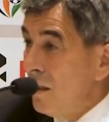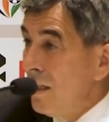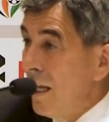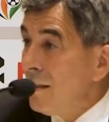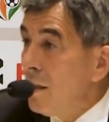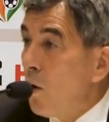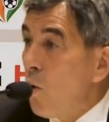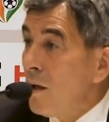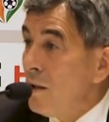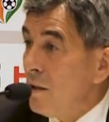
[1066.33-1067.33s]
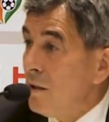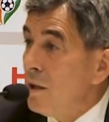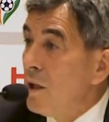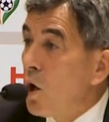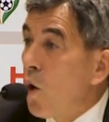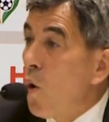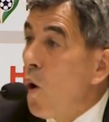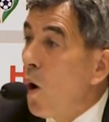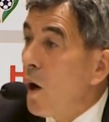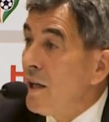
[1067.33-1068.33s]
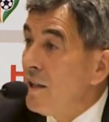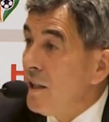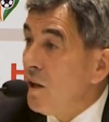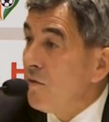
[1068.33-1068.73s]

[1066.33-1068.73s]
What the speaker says: Not the quantity, the quality